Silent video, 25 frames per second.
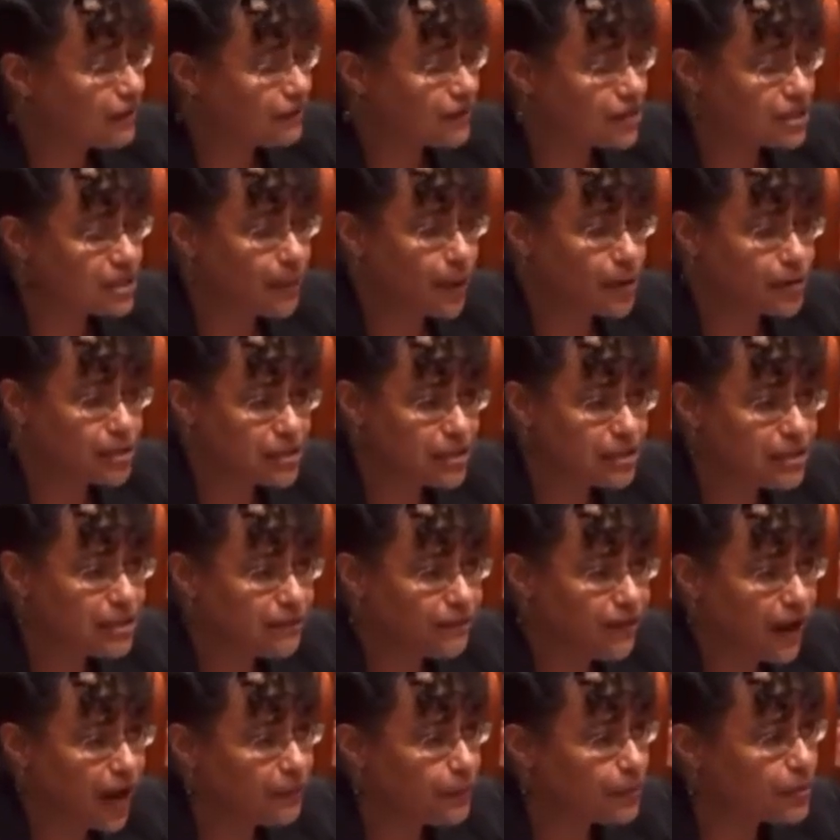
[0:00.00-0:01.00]
it's about
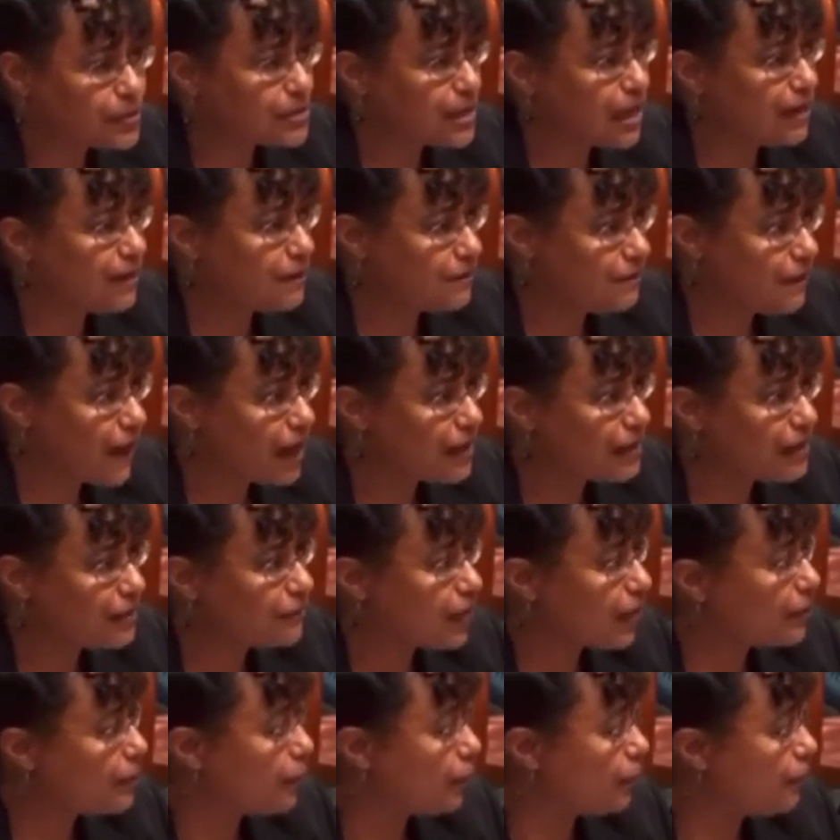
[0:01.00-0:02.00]
65% effective
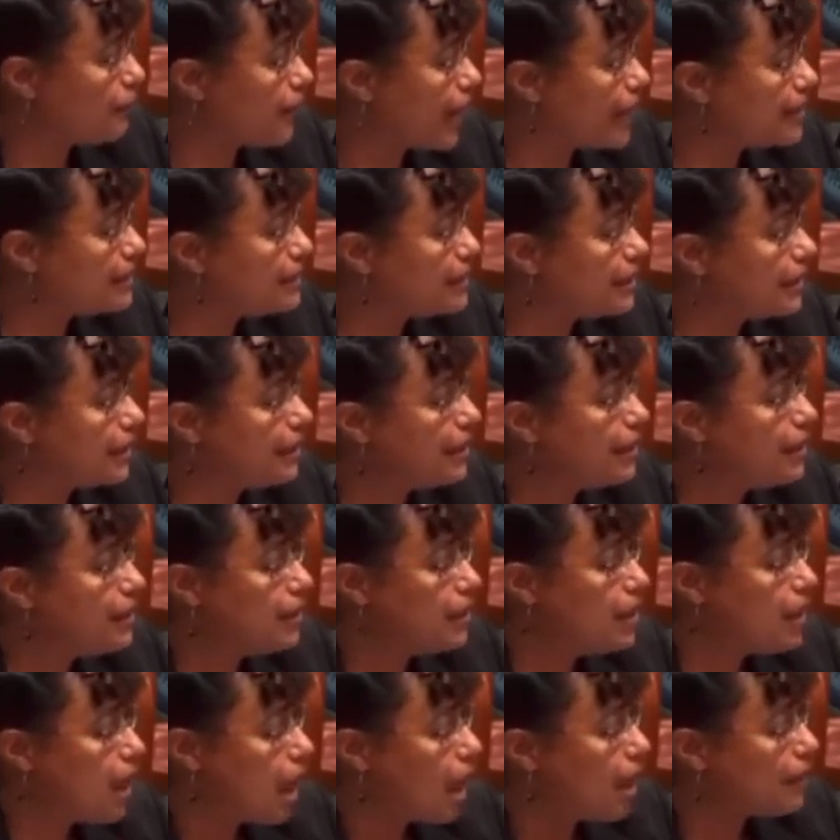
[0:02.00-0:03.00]
at preventing
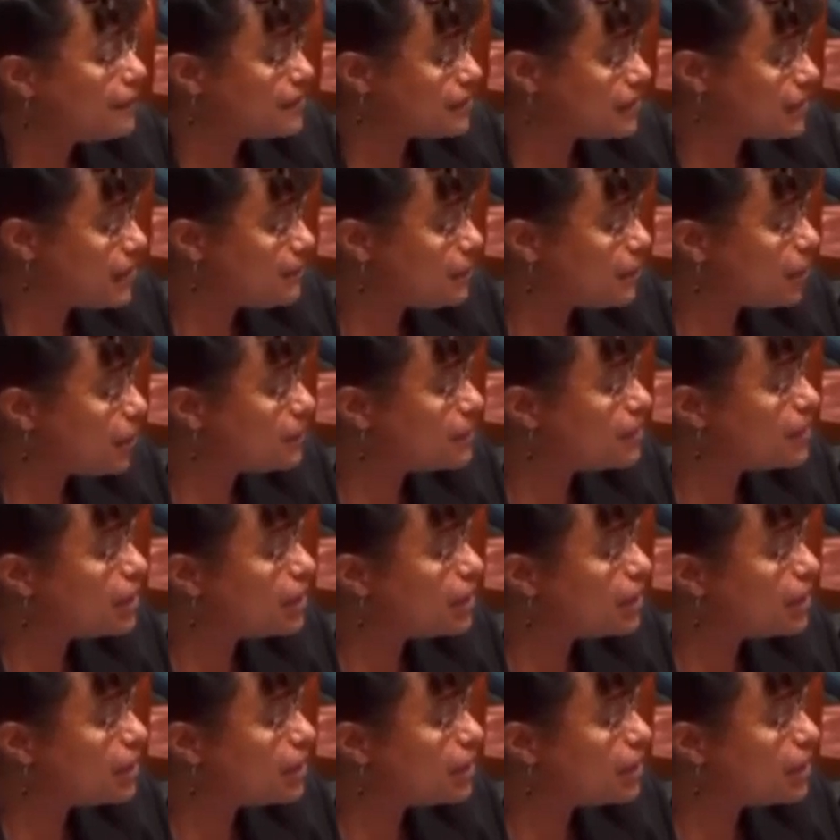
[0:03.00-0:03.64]
symptoms